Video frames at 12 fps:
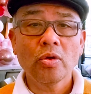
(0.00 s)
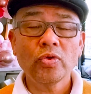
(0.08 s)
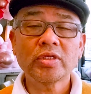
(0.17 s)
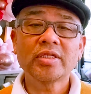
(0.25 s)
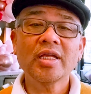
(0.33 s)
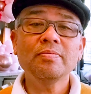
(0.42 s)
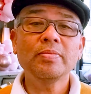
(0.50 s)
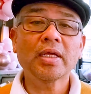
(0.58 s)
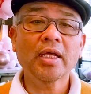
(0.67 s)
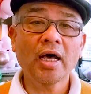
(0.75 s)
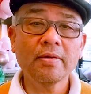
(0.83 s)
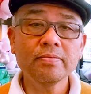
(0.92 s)
which then
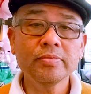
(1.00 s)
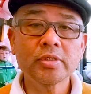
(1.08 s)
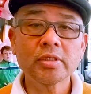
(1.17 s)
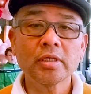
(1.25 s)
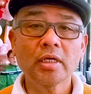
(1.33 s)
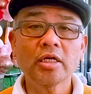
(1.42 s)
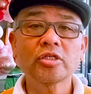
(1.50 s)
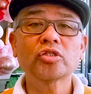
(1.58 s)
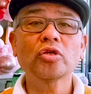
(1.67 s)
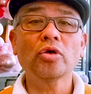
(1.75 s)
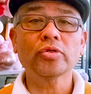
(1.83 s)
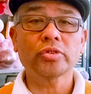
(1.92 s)
becomes a
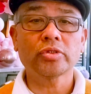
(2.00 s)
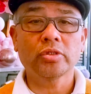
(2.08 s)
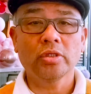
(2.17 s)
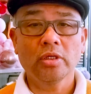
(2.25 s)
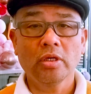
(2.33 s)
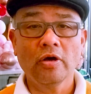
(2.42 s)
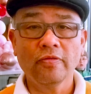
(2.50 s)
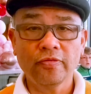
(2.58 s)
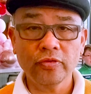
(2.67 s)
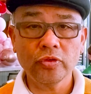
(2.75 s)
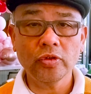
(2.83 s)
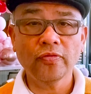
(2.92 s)
source of
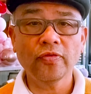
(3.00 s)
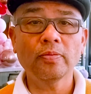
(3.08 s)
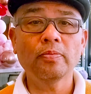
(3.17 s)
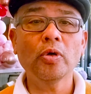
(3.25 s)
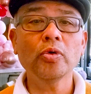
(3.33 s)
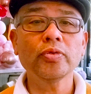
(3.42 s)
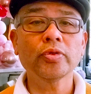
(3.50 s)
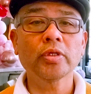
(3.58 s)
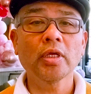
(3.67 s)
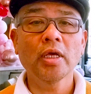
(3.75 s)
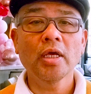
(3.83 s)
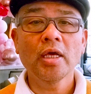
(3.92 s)
food for
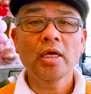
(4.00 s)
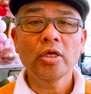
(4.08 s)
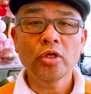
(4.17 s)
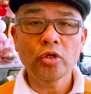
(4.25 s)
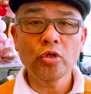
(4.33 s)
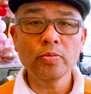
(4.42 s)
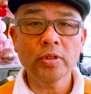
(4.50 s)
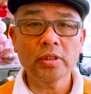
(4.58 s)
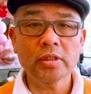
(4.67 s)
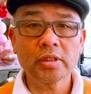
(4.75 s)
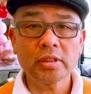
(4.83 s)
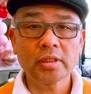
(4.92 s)
both
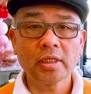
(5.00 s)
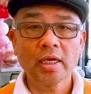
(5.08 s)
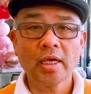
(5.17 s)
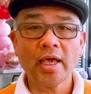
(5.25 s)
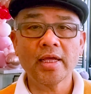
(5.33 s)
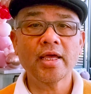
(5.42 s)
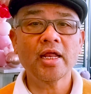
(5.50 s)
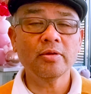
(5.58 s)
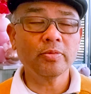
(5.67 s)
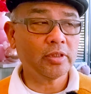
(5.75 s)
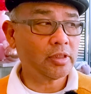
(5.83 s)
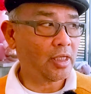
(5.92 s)
humans and
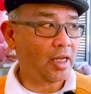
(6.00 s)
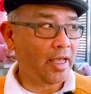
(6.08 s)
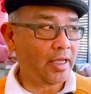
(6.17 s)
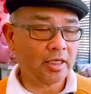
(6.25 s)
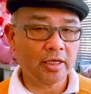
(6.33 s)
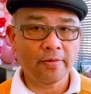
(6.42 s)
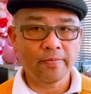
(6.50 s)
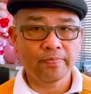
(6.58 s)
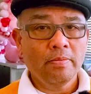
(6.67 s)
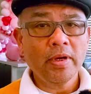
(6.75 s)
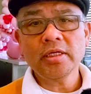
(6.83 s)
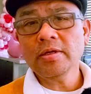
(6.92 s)
animals alike.
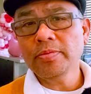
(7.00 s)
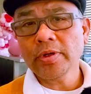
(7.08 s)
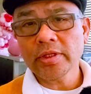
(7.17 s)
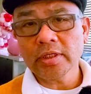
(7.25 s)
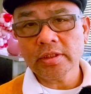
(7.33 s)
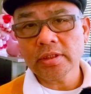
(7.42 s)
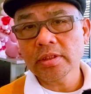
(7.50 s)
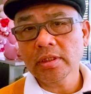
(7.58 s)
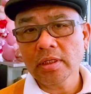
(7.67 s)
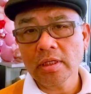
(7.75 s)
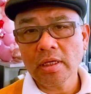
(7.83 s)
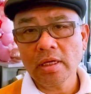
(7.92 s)
My dear brothers,
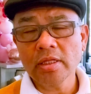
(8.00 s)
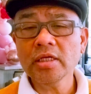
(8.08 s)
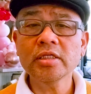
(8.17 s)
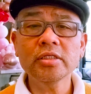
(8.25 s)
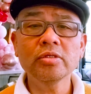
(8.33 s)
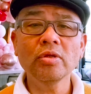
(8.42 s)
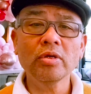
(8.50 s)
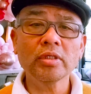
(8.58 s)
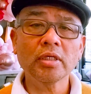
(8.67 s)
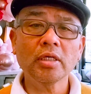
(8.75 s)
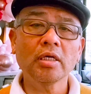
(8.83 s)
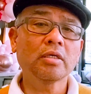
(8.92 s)
this is not
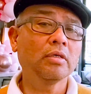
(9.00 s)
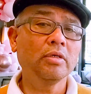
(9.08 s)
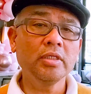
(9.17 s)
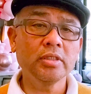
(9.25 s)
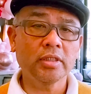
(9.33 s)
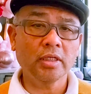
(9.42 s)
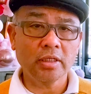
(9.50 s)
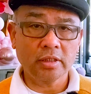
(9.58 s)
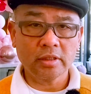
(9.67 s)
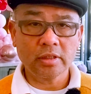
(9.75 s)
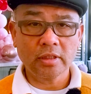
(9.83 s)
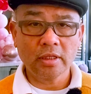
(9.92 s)
a
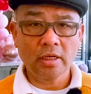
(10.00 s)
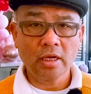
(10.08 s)
coincidence.